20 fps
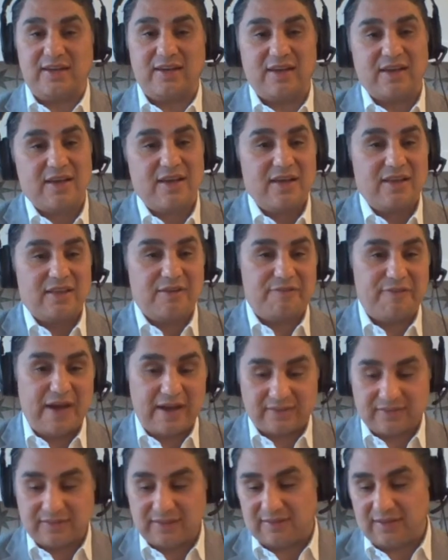and the
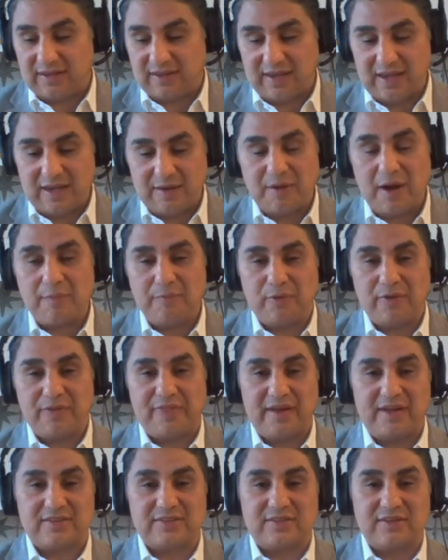fact that they came up
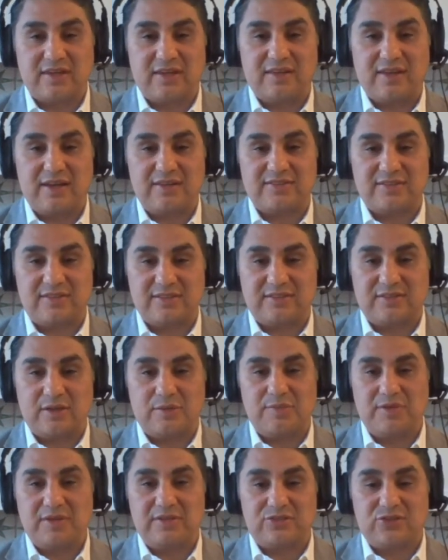with that that
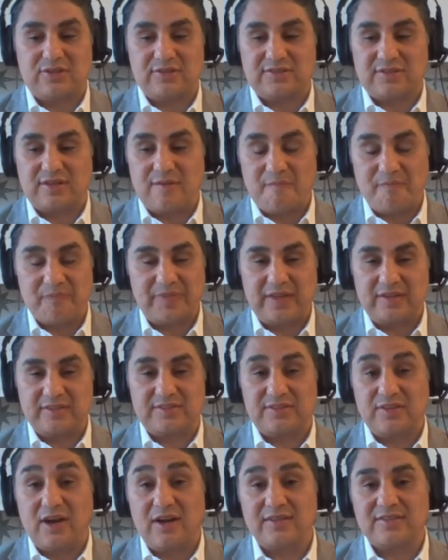system is just
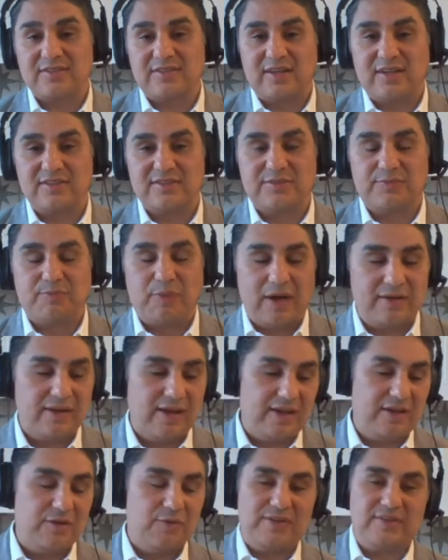it's nonsense.
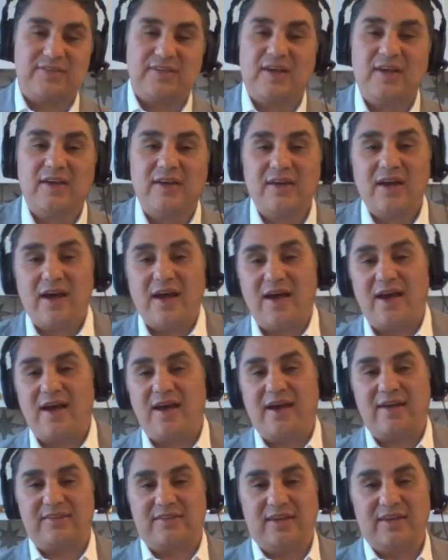But anyways,
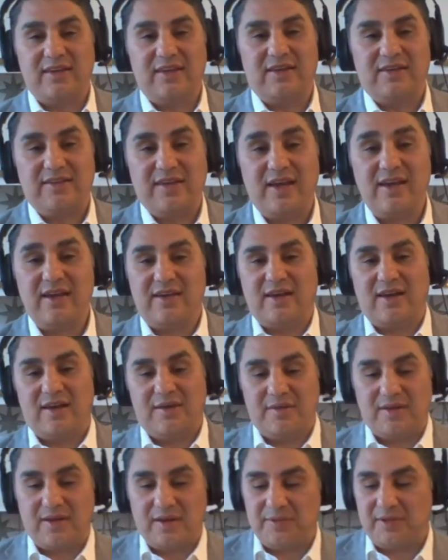uh, at the end of the day,
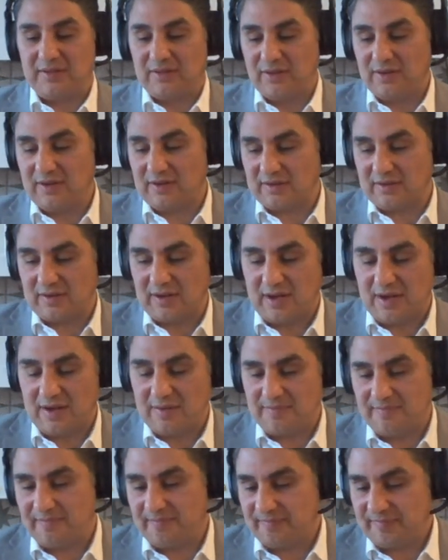uh, I mean, look,
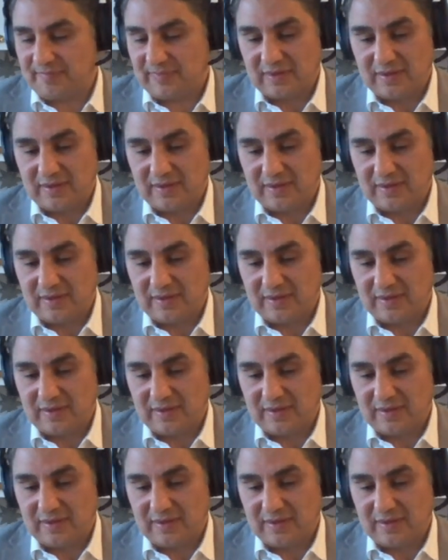um,